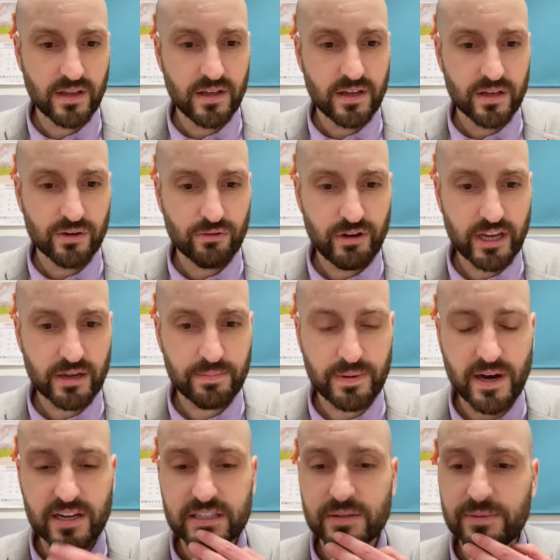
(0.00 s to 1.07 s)
Quick,
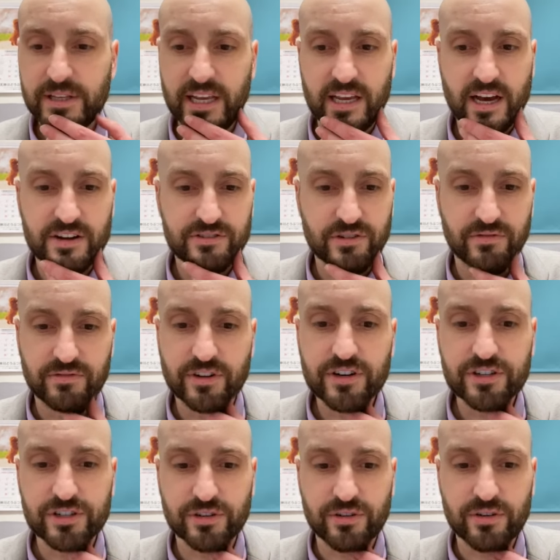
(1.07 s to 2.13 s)
possibly
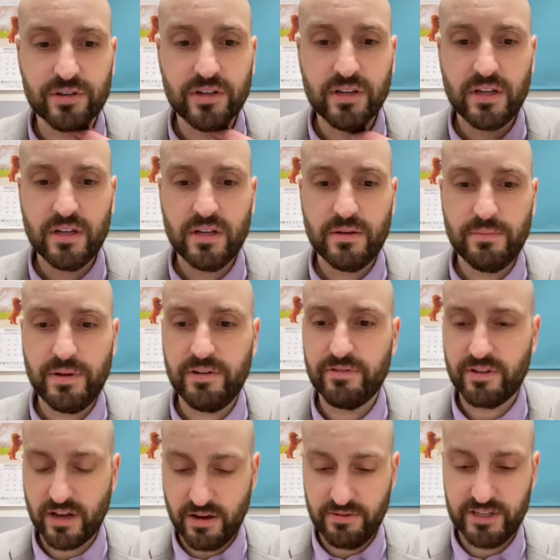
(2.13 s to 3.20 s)
controversial bit of
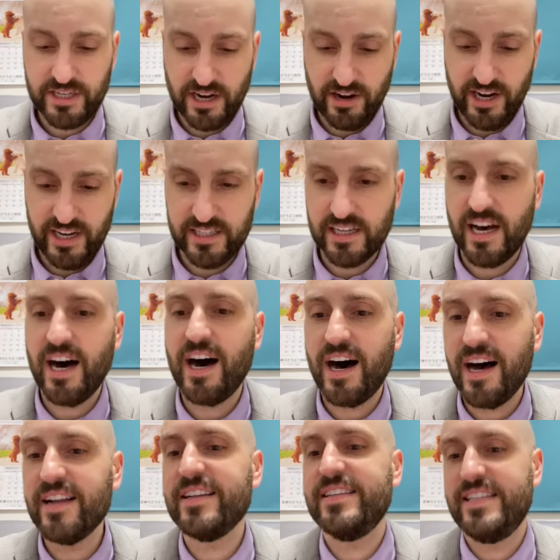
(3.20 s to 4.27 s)
commentary is a
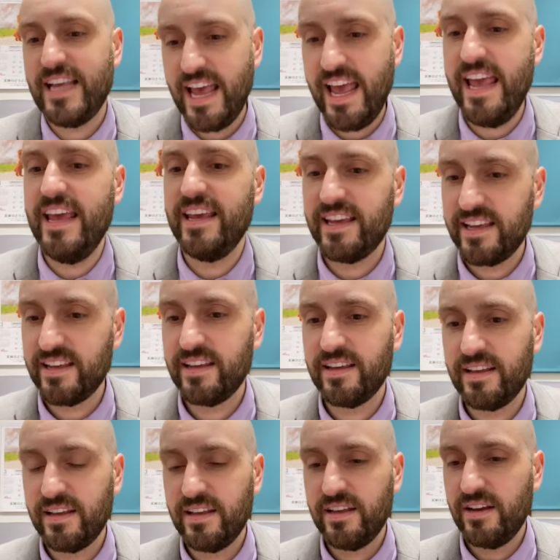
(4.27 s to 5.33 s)
hot take.
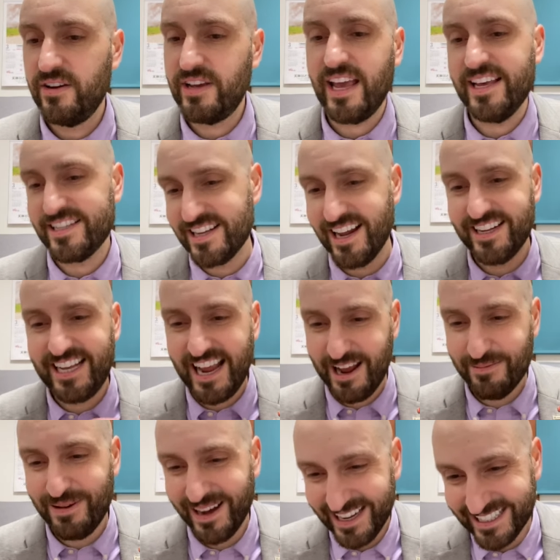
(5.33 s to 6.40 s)
Okay, it's not
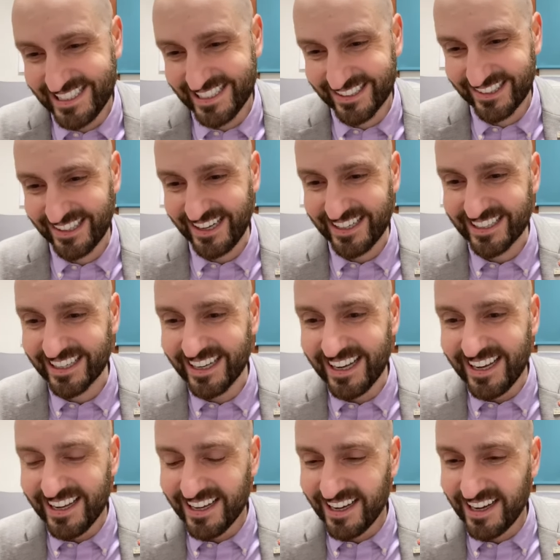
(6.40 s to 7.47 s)
tampons. Good.
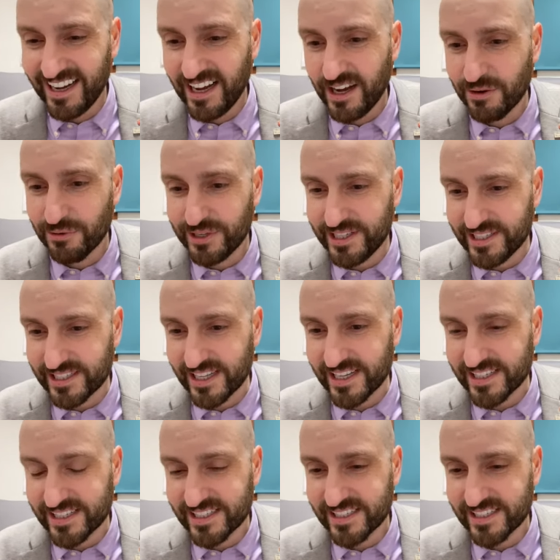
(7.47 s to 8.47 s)
What is this?